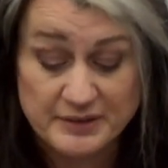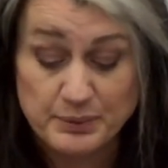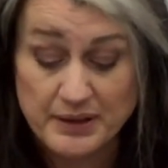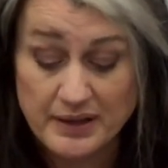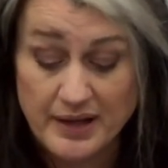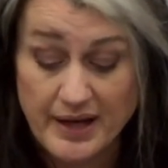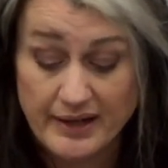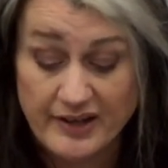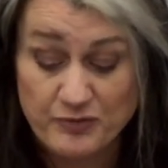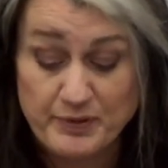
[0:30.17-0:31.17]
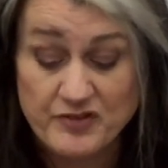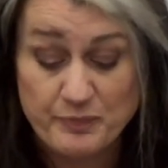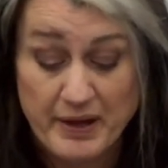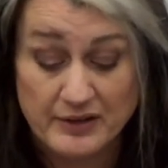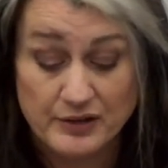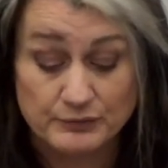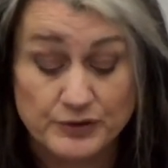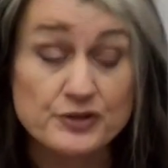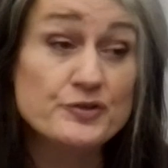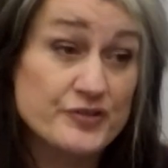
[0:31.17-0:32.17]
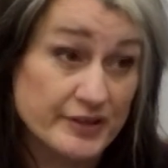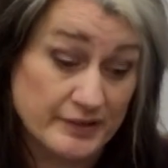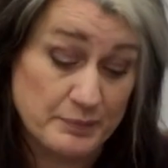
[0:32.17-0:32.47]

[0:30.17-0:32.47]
and PEI has been spent on reducing